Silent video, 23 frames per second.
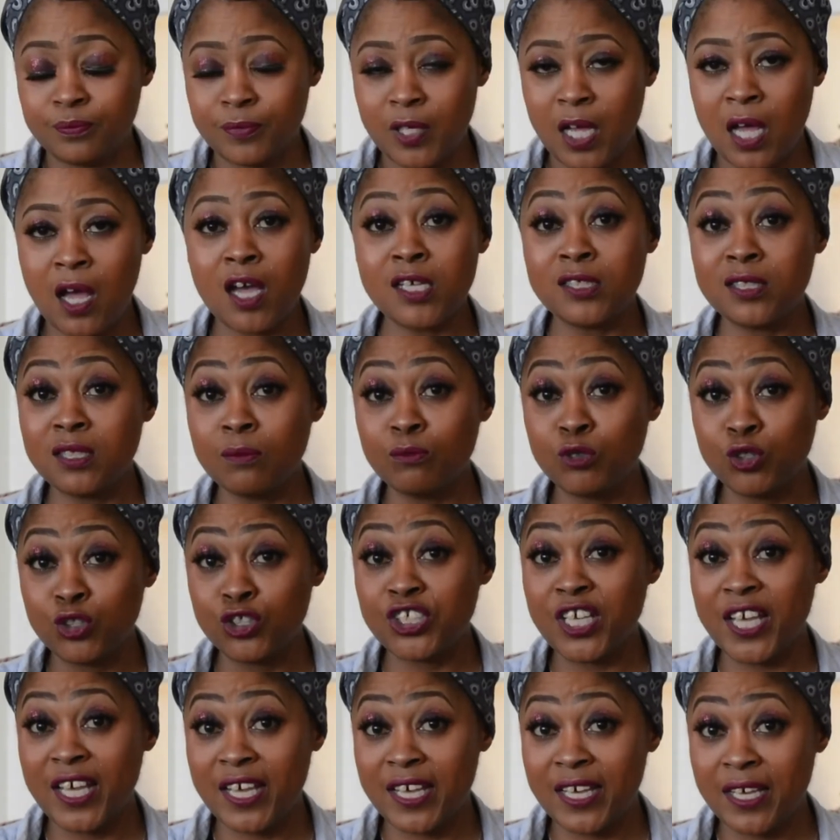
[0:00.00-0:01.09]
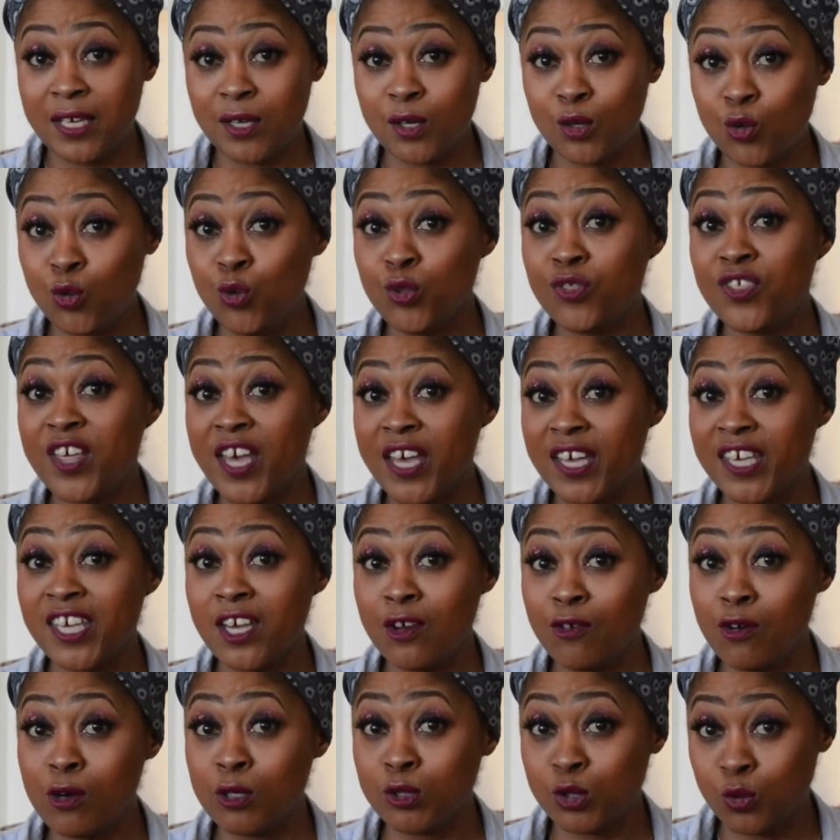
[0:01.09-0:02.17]
I asked them to share who their
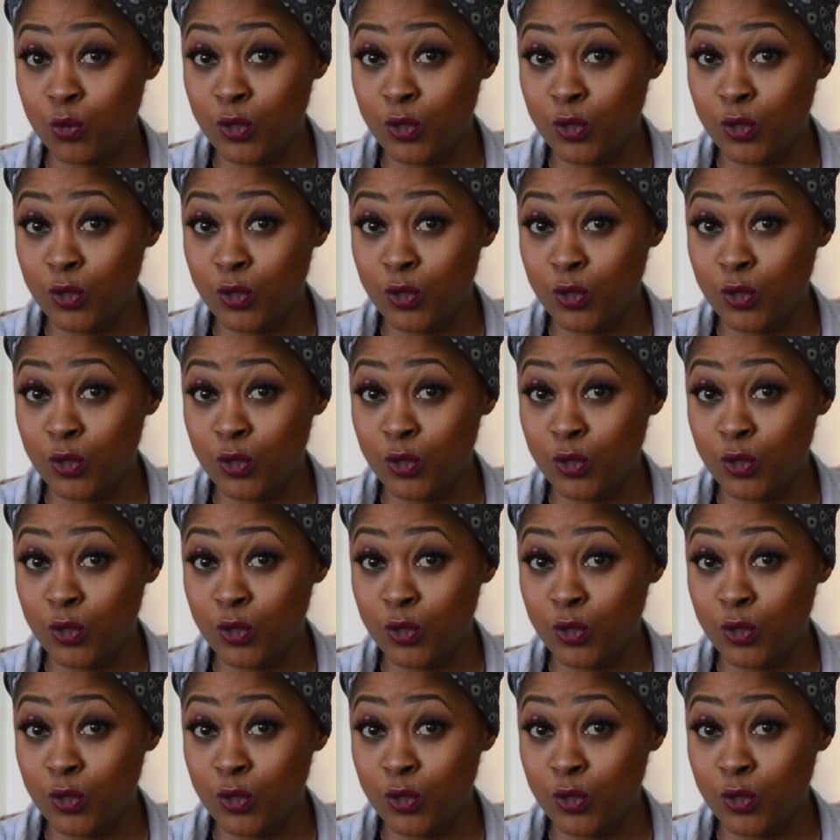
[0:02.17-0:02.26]
heroes